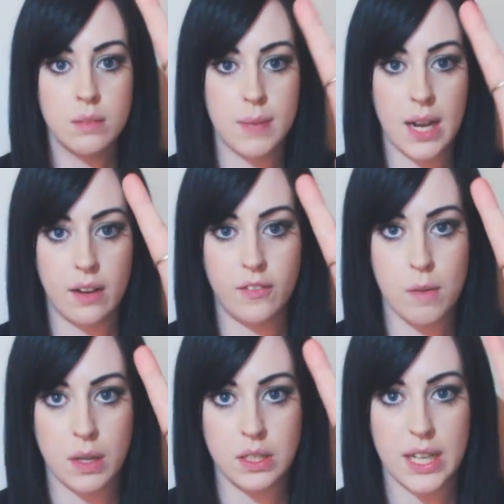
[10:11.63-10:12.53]

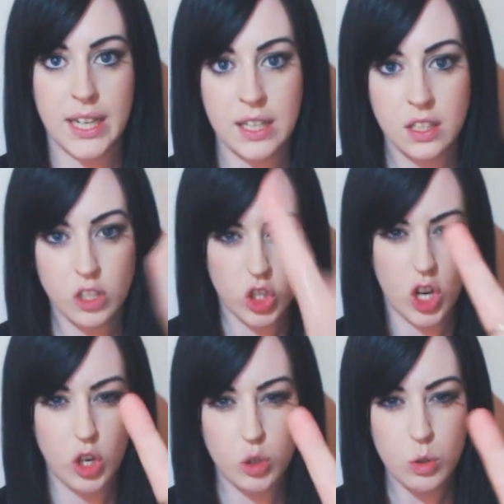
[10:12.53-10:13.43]
Malifaux Monday
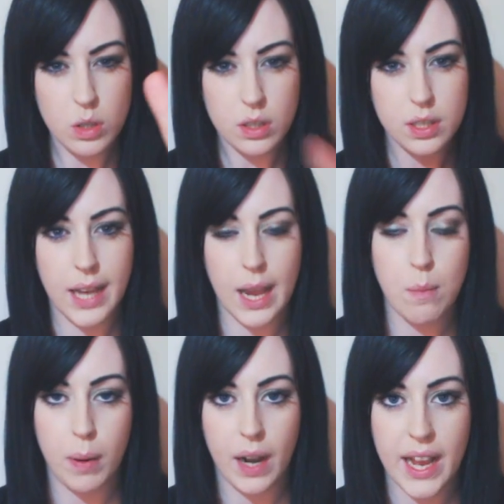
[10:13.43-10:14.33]
2
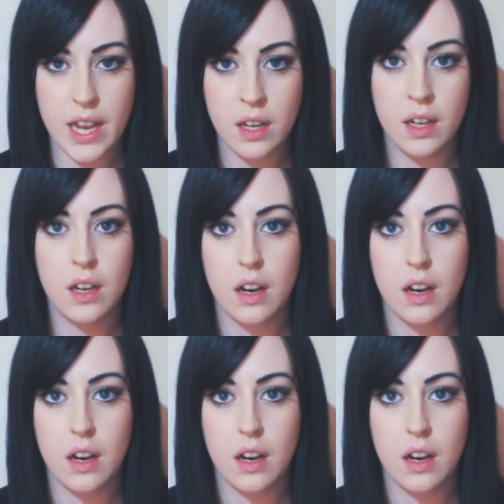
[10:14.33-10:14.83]
gameplay.